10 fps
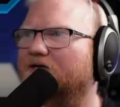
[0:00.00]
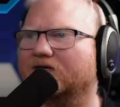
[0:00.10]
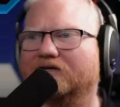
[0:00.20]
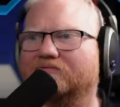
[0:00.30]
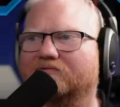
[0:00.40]

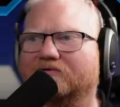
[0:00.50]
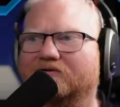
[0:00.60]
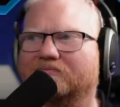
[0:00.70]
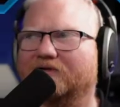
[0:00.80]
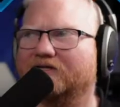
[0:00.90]
And
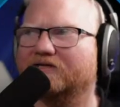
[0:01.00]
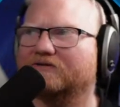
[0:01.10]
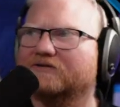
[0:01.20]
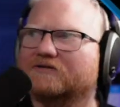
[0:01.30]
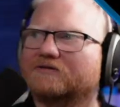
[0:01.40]
we'll go back
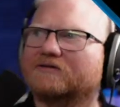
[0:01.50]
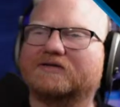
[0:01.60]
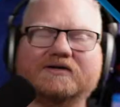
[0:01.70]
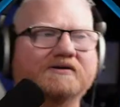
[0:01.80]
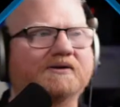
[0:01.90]
here.
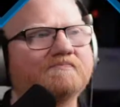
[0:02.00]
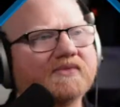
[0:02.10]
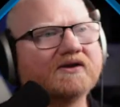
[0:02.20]
Okay.